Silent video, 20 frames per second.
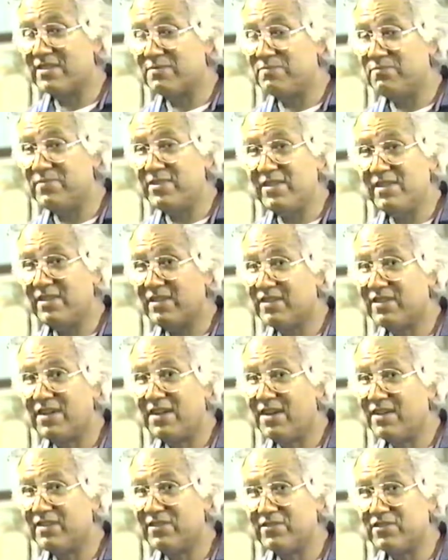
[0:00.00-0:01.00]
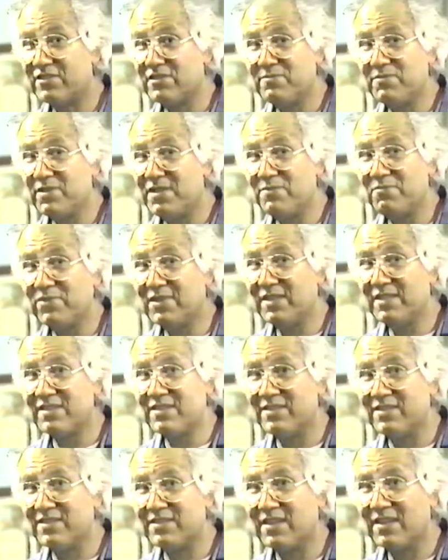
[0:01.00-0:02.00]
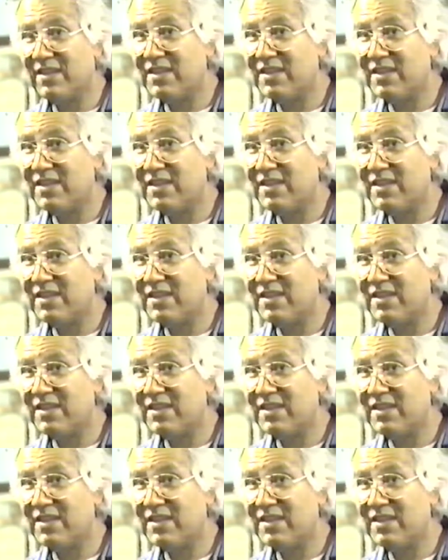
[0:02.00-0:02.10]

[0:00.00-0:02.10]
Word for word: that's being taught in so many places